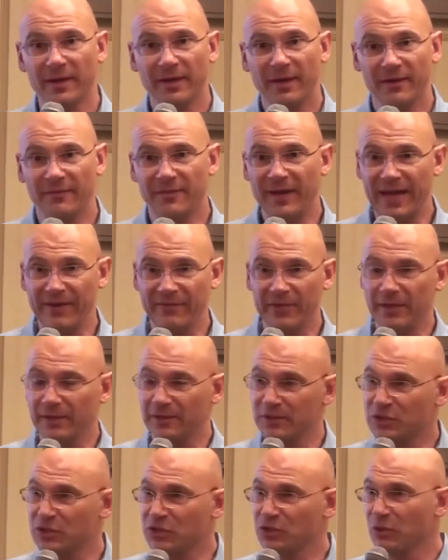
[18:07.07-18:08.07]
of having
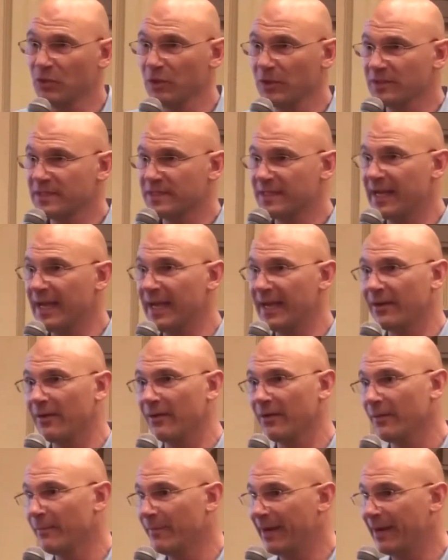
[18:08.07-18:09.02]
a sure sale